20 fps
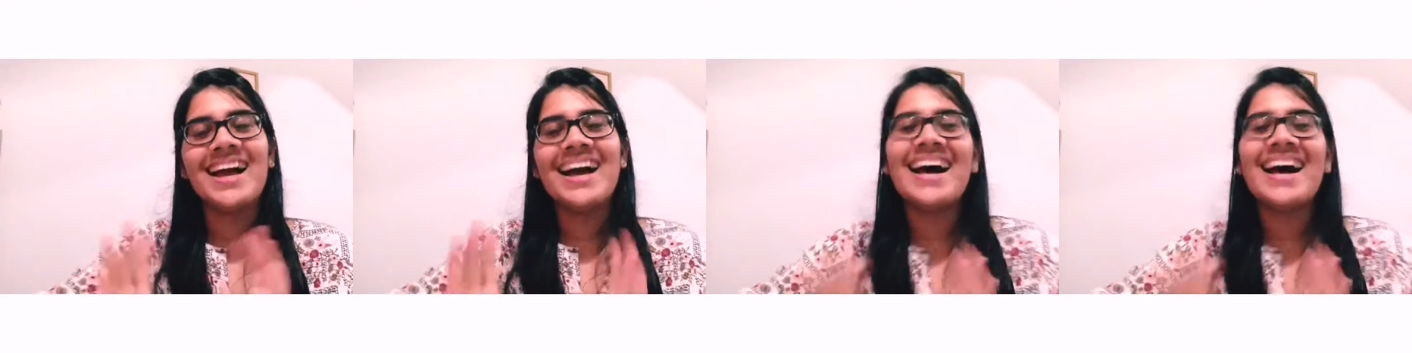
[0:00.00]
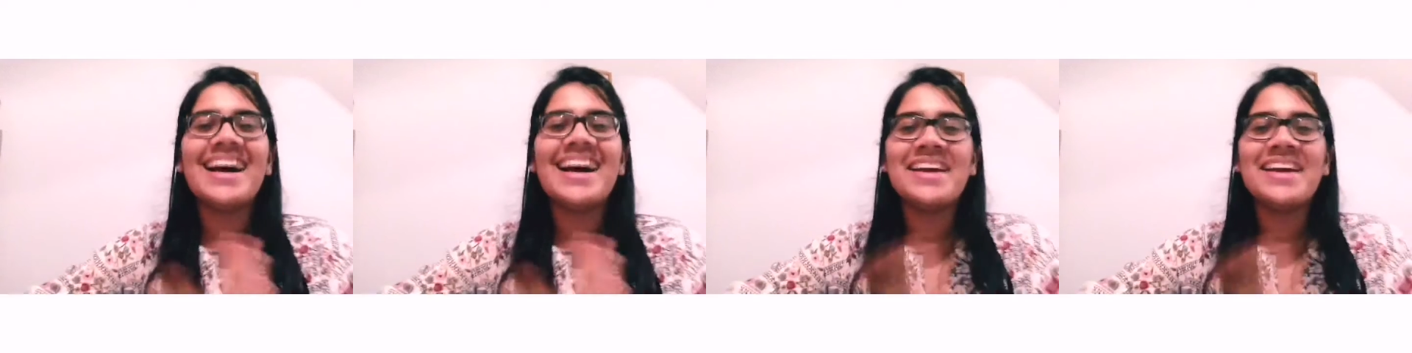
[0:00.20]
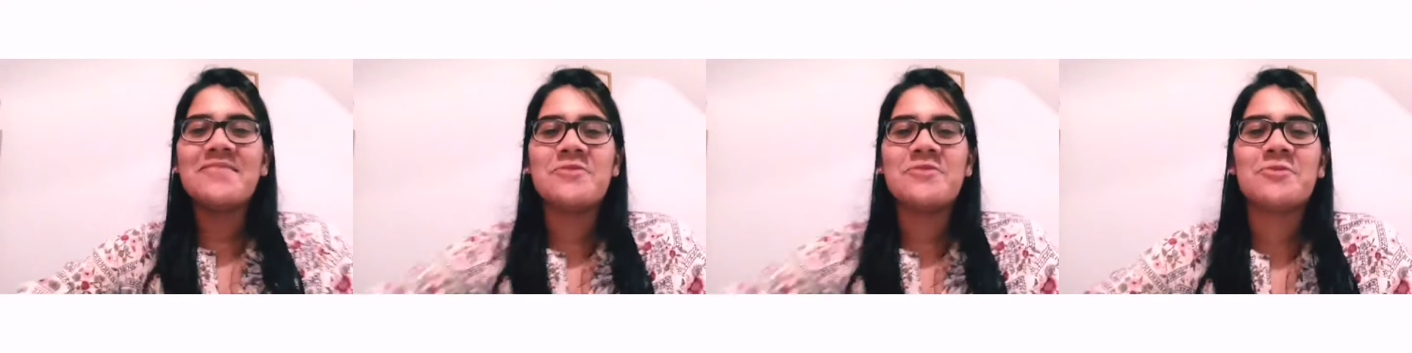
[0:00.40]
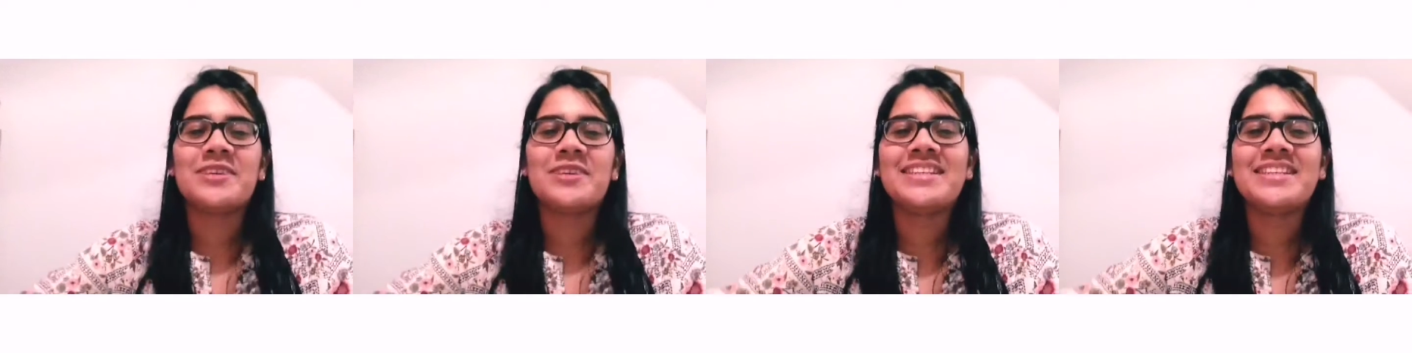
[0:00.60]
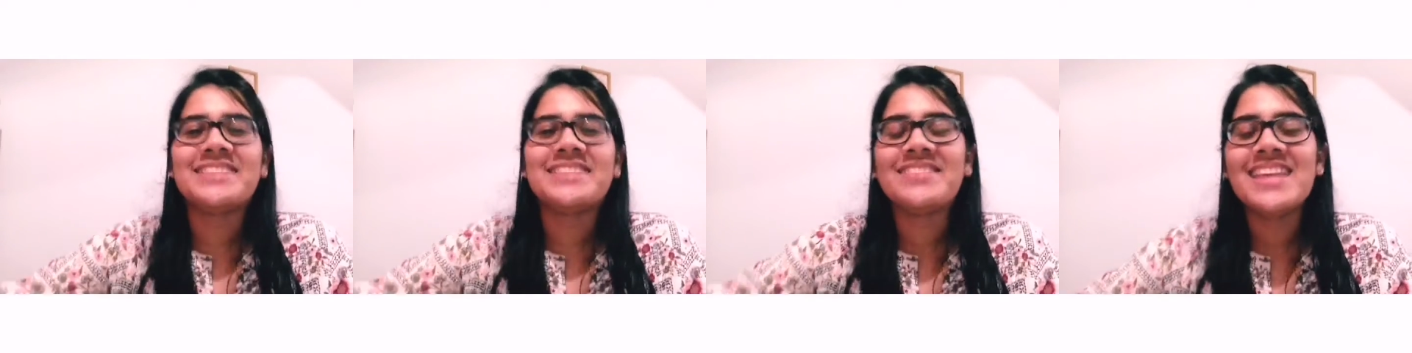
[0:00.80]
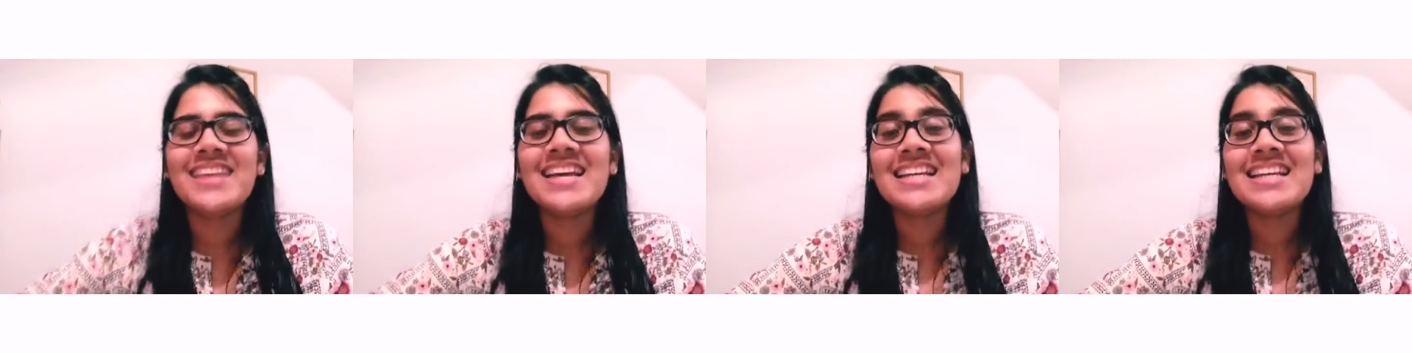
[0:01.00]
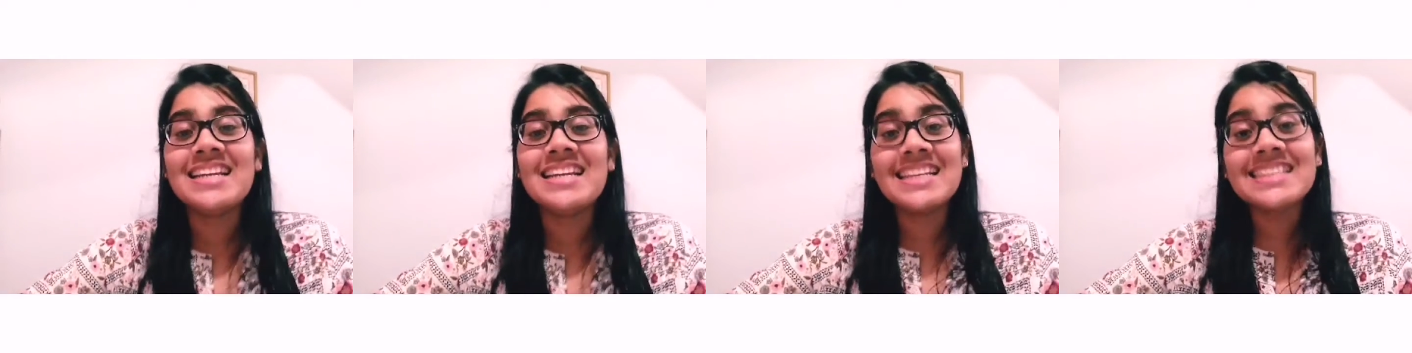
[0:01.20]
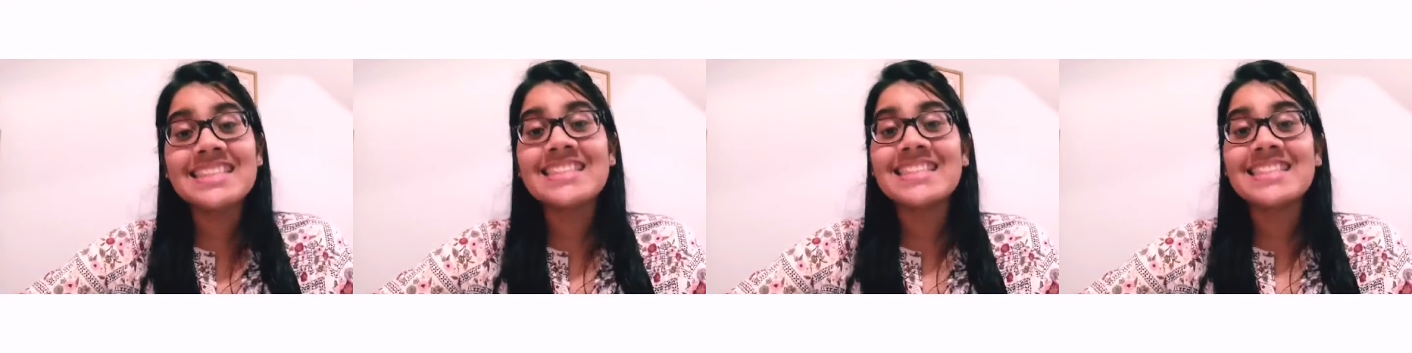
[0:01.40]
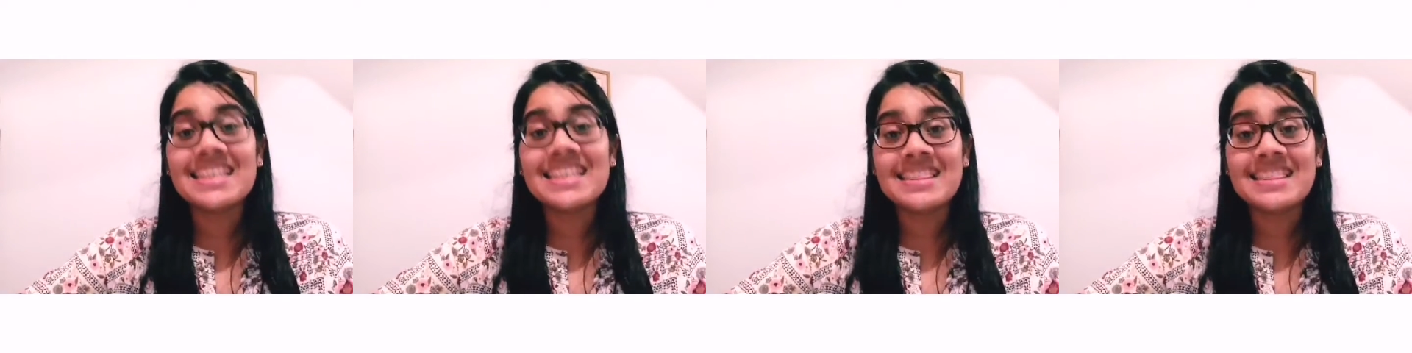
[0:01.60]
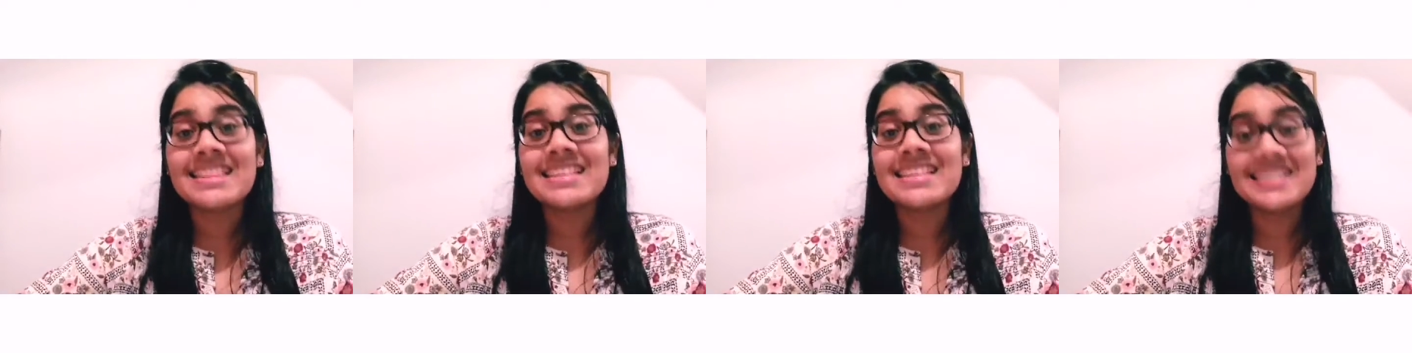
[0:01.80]
Hi everyone, let's
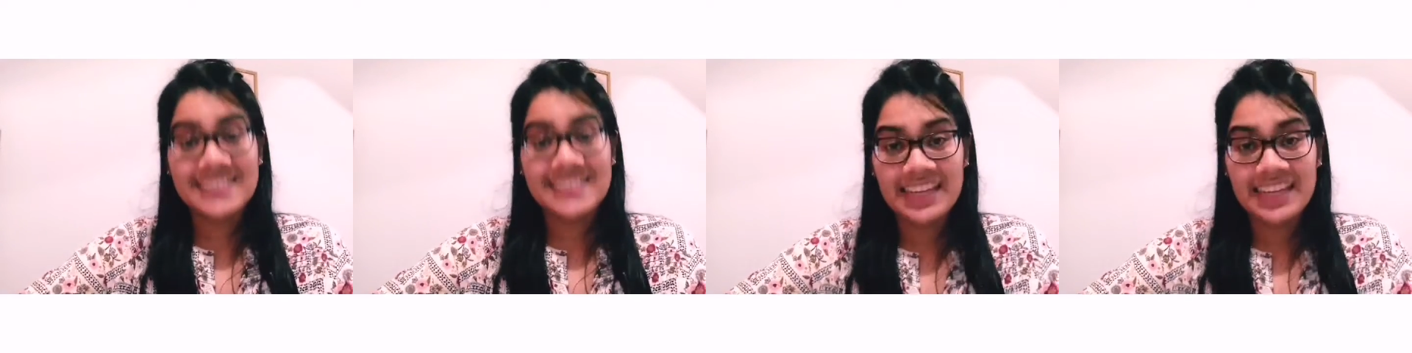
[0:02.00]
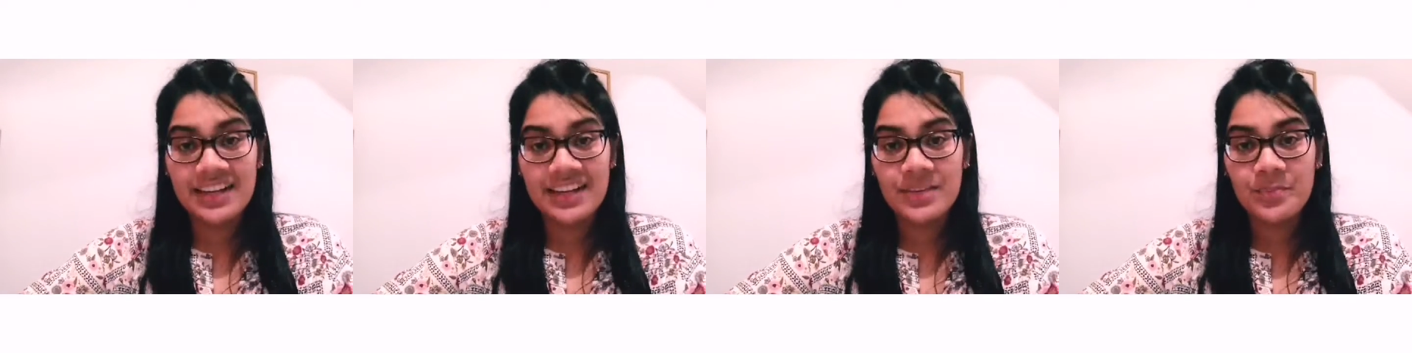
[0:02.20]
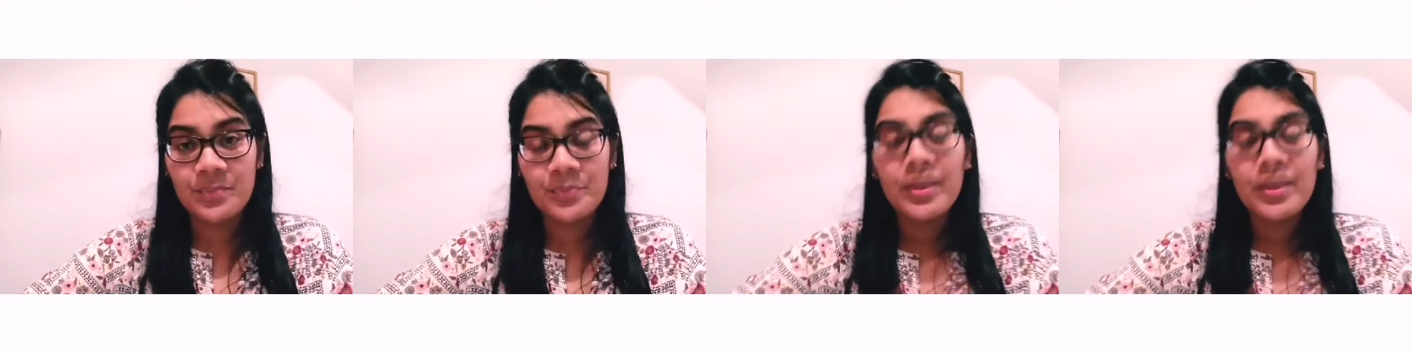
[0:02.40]
set the scene.